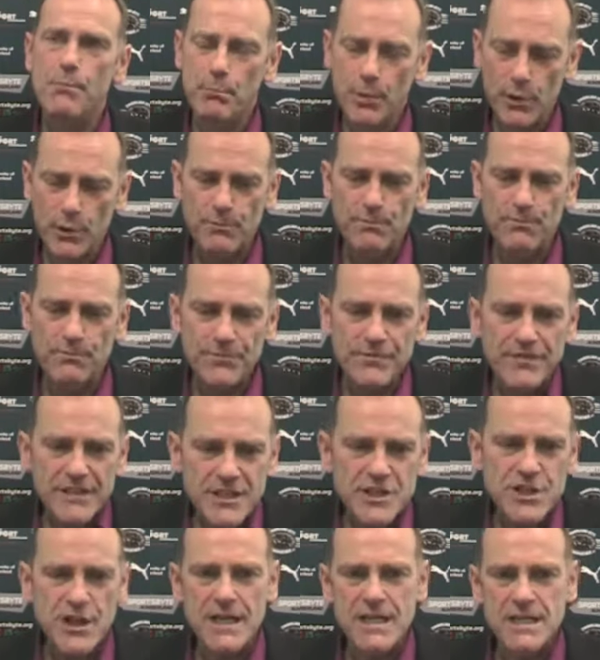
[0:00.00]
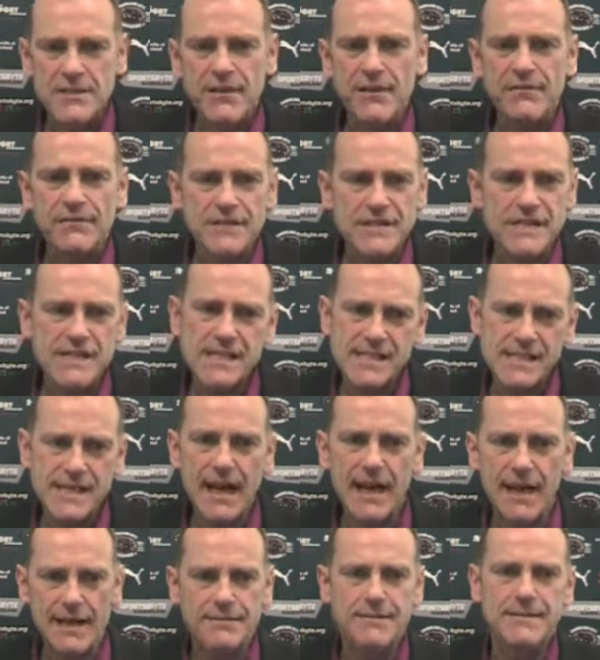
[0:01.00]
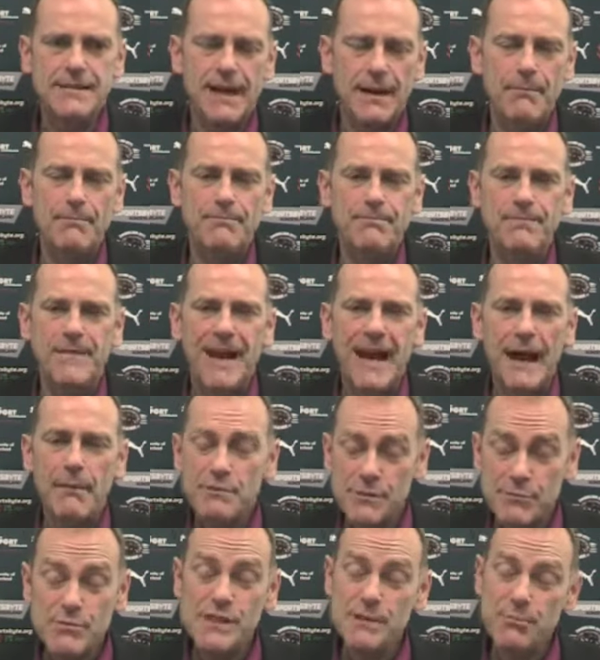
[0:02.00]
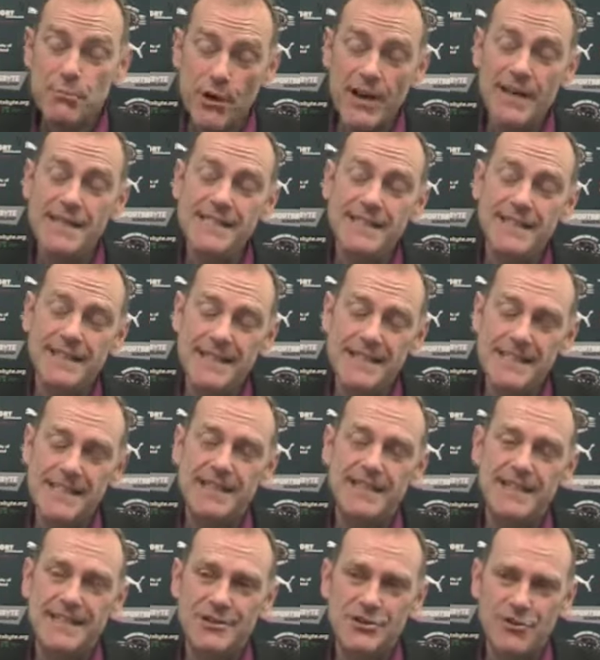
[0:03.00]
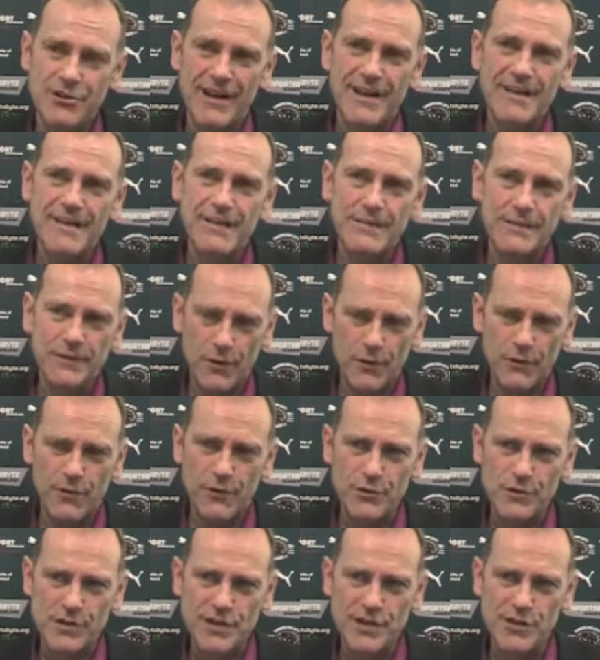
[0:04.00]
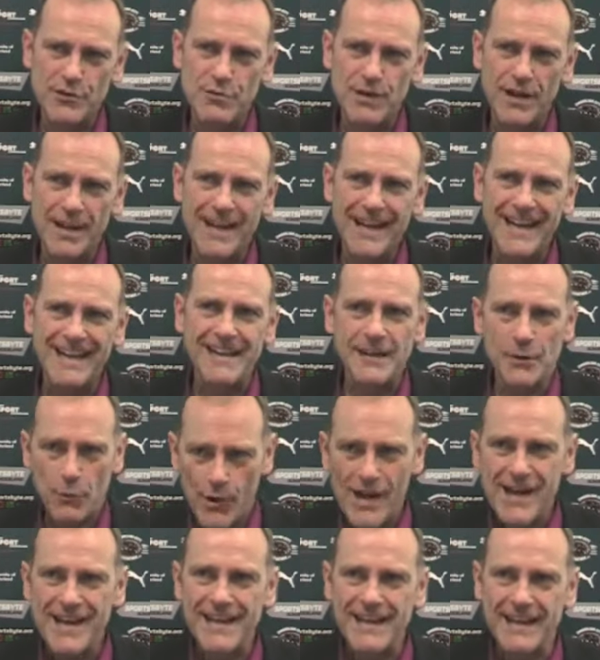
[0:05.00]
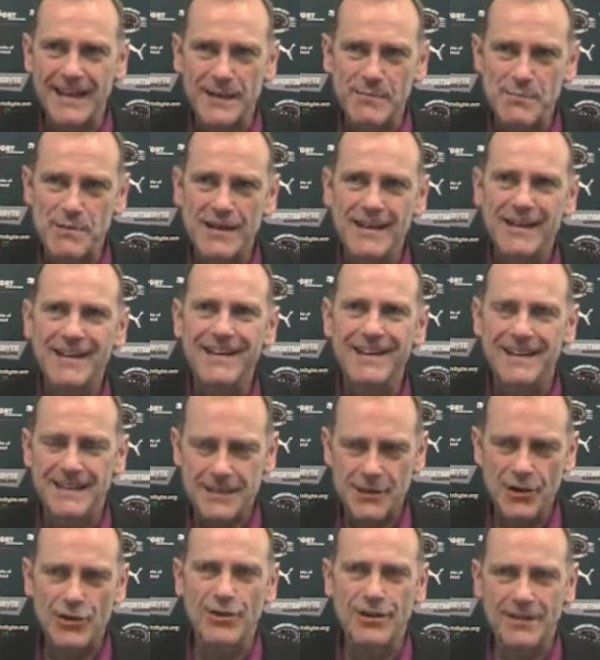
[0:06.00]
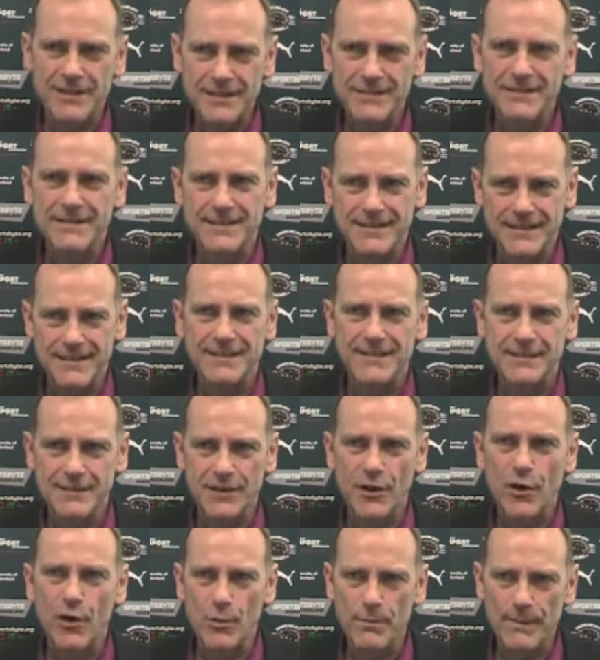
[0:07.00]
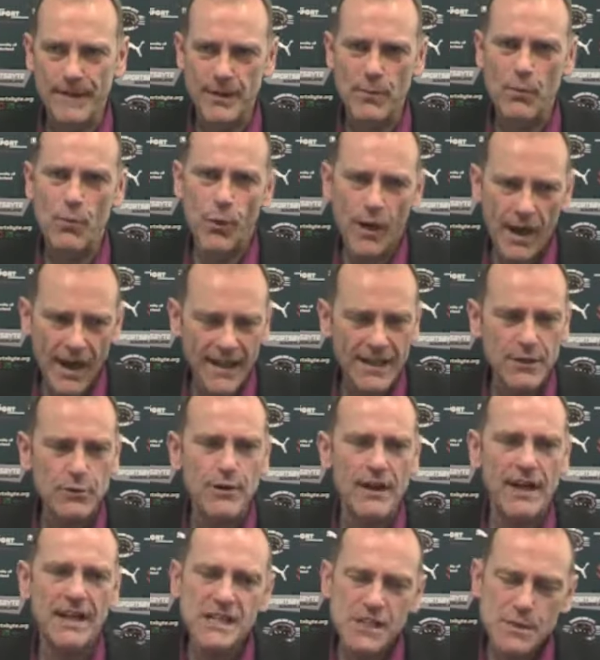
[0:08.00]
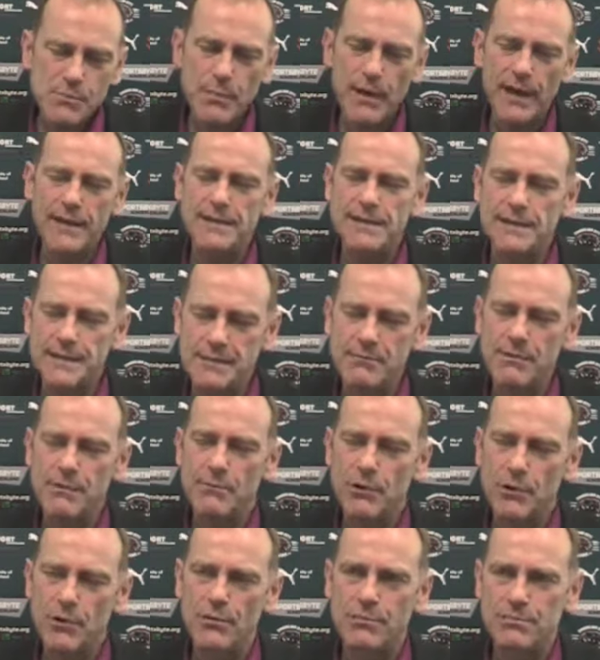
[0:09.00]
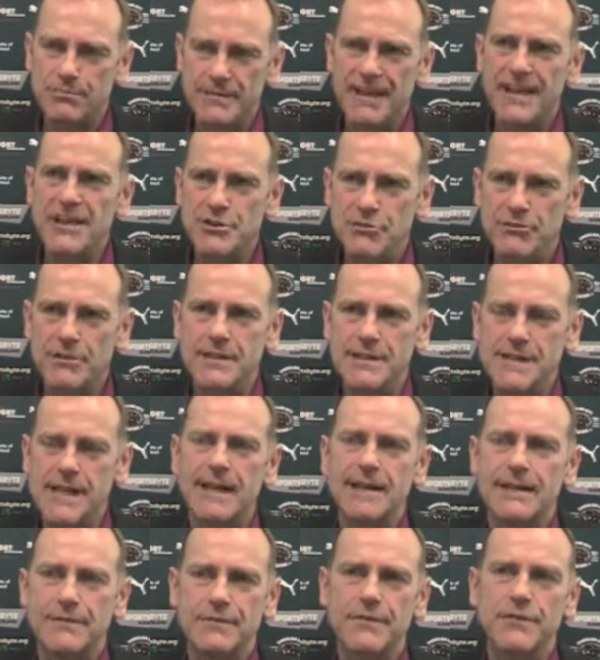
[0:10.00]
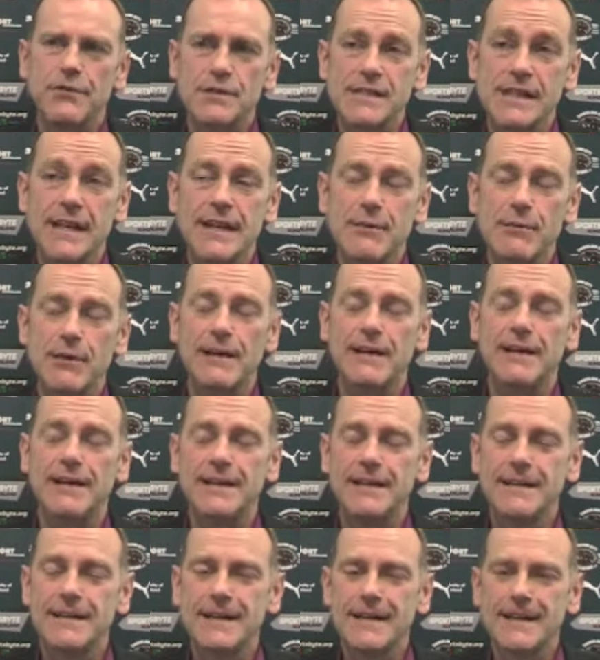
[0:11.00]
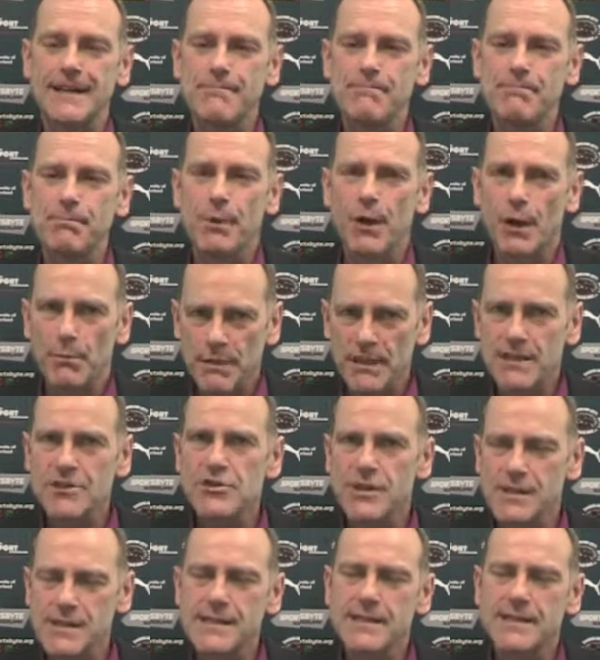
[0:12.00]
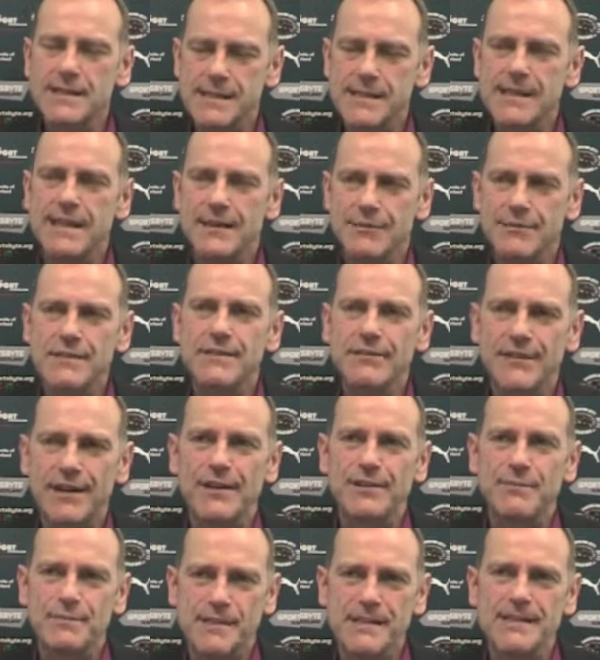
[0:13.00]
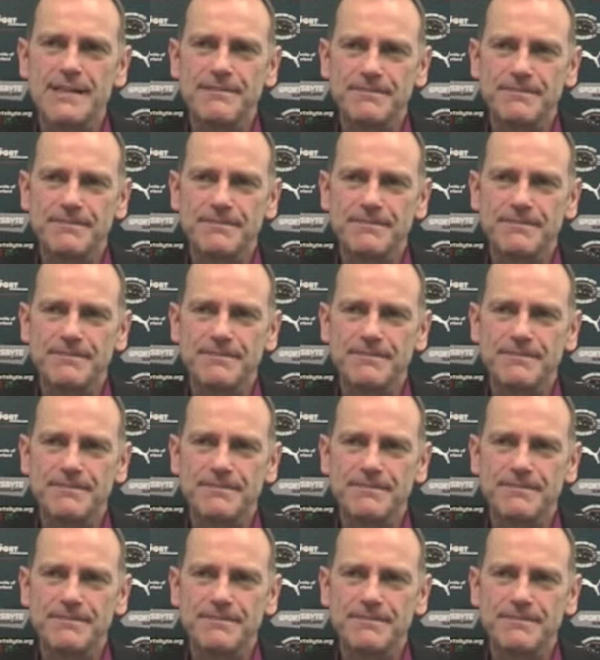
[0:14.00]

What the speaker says: But the change of emphasis, I'm surprised that he tried 4-4-2 in an away game and not in a home game where you would expect it to be more natural attacking force anyway. But I'll be interested to see how it develops.